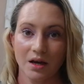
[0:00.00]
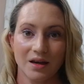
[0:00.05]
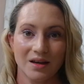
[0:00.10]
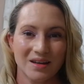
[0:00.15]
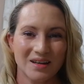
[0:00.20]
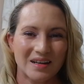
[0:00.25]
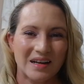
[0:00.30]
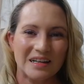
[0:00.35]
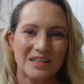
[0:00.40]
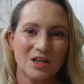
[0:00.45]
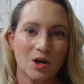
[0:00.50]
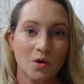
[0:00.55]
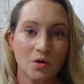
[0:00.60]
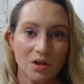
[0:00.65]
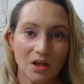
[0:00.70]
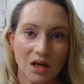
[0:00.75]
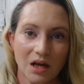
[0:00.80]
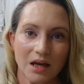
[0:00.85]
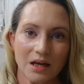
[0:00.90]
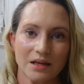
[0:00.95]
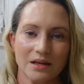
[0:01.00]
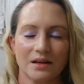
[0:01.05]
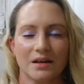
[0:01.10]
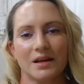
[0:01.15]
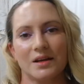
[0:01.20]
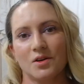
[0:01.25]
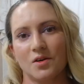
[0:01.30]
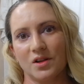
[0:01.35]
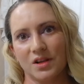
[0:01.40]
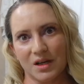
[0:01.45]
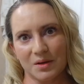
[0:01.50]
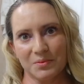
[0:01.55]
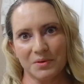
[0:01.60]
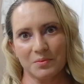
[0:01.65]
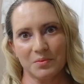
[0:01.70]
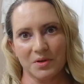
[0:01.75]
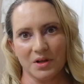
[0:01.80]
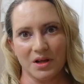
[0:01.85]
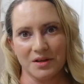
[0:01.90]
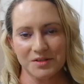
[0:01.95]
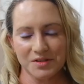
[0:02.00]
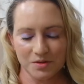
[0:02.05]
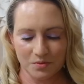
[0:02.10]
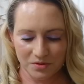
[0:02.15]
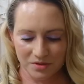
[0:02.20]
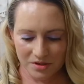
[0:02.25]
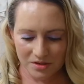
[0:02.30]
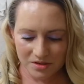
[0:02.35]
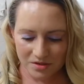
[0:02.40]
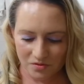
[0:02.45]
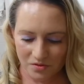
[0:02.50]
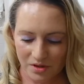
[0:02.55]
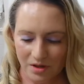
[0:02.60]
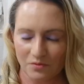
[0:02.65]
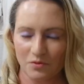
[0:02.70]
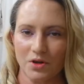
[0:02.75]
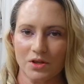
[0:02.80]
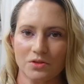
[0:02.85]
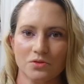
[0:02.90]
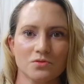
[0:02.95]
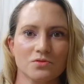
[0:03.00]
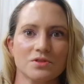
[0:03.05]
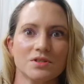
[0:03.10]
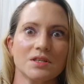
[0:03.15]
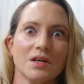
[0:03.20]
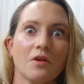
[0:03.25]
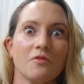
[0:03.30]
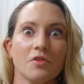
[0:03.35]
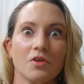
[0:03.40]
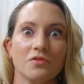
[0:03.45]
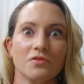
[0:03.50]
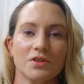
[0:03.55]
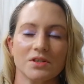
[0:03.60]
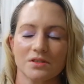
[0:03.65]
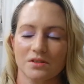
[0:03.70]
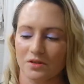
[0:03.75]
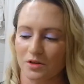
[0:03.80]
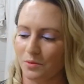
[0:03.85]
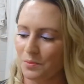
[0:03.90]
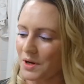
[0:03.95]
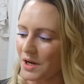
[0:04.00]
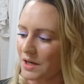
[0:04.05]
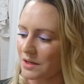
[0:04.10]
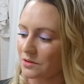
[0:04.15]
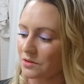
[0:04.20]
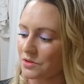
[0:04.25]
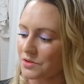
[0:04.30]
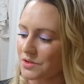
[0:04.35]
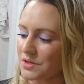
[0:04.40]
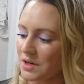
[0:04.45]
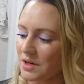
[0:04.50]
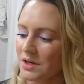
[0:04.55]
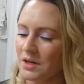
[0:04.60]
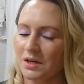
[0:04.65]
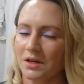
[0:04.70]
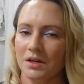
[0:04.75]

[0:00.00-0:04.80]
I don't like, and I know a lot of people also will disagree, I went through several of these little bottles.